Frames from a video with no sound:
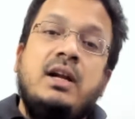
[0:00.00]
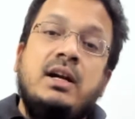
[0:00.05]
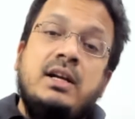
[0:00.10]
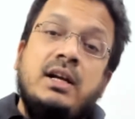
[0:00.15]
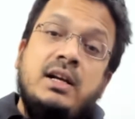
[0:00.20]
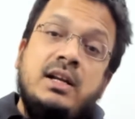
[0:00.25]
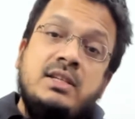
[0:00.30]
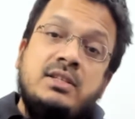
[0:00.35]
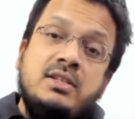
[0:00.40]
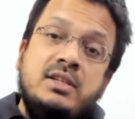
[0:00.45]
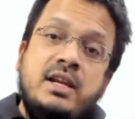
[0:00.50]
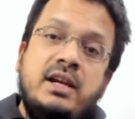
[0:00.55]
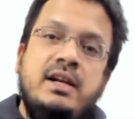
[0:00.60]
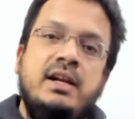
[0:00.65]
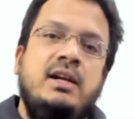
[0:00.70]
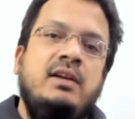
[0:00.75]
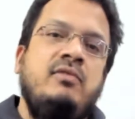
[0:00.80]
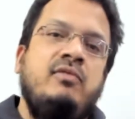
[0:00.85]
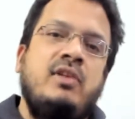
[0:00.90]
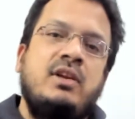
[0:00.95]
it is
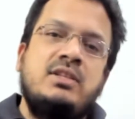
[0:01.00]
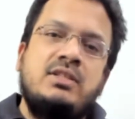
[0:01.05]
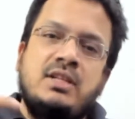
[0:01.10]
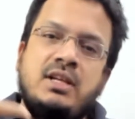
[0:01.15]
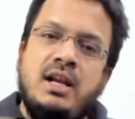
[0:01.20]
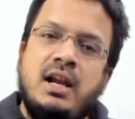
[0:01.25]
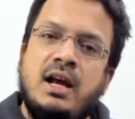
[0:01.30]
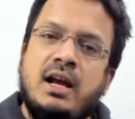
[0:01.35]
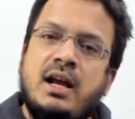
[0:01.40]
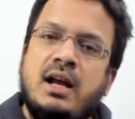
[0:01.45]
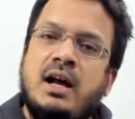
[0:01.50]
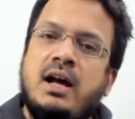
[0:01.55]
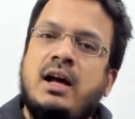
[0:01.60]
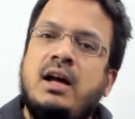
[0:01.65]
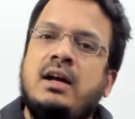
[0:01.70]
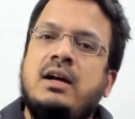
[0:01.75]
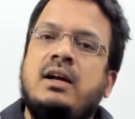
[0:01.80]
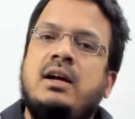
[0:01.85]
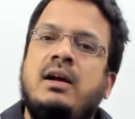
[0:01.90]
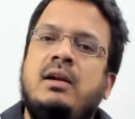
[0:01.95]
needed. For a Sri
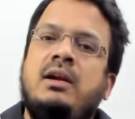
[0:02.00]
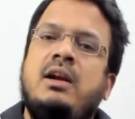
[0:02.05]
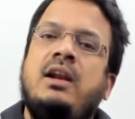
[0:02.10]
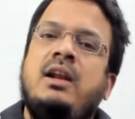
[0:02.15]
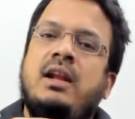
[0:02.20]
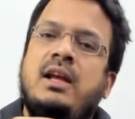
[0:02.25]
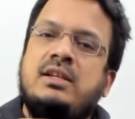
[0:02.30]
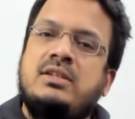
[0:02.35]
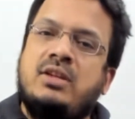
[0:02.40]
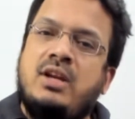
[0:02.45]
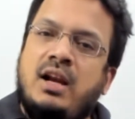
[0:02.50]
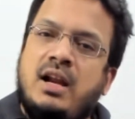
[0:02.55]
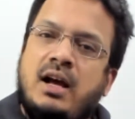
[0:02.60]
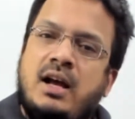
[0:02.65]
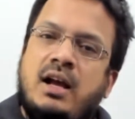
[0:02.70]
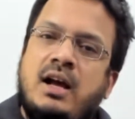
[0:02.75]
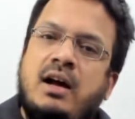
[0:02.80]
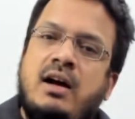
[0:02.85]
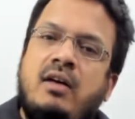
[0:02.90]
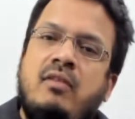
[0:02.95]
Lanka country like Sri
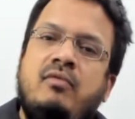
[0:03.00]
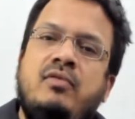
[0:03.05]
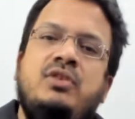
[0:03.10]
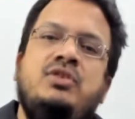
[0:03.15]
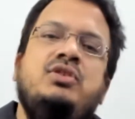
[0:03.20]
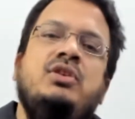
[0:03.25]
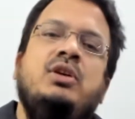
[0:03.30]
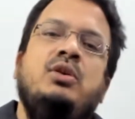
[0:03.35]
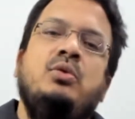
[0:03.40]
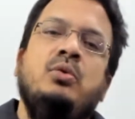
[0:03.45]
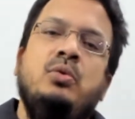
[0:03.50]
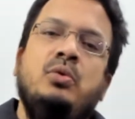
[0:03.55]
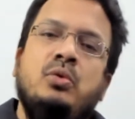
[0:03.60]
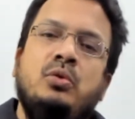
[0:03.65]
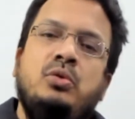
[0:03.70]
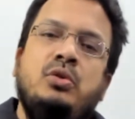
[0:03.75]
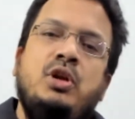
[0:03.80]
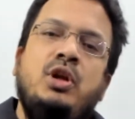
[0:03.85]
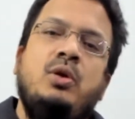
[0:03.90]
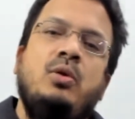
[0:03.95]
Lanka, which a 2
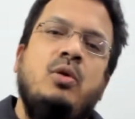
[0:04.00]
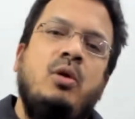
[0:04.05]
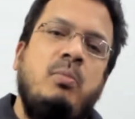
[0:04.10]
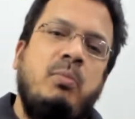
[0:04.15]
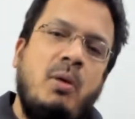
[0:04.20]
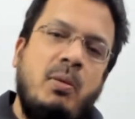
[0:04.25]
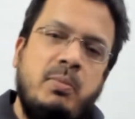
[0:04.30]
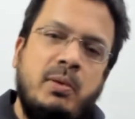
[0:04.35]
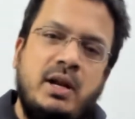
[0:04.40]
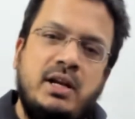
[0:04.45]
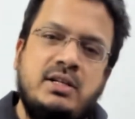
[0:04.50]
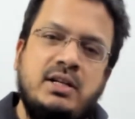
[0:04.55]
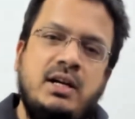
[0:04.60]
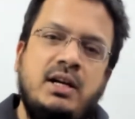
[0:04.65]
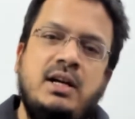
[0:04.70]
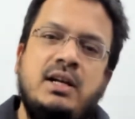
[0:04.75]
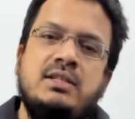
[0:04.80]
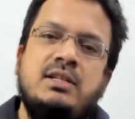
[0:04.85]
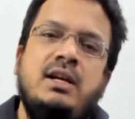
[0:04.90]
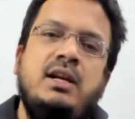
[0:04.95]
to 3 crore population,
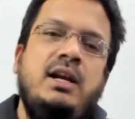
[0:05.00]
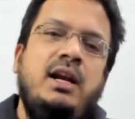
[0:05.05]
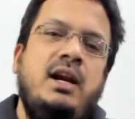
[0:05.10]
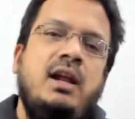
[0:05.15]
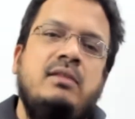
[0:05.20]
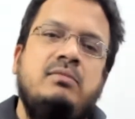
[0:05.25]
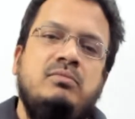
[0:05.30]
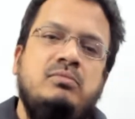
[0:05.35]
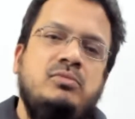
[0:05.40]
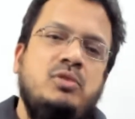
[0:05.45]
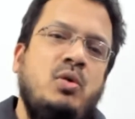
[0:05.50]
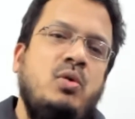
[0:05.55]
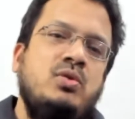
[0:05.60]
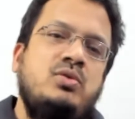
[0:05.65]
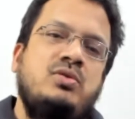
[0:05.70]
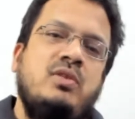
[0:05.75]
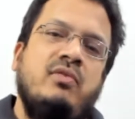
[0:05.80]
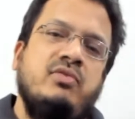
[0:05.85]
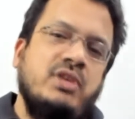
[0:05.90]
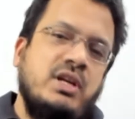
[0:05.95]
it doesn't need a
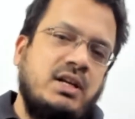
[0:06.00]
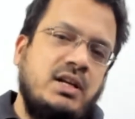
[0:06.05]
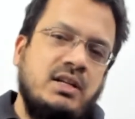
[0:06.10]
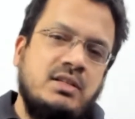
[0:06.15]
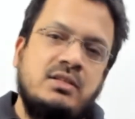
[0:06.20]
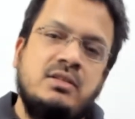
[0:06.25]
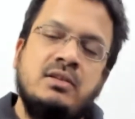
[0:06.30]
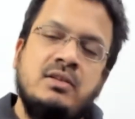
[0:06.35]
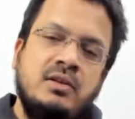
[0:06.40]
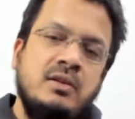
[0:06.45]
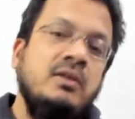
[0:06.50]
host of sectors.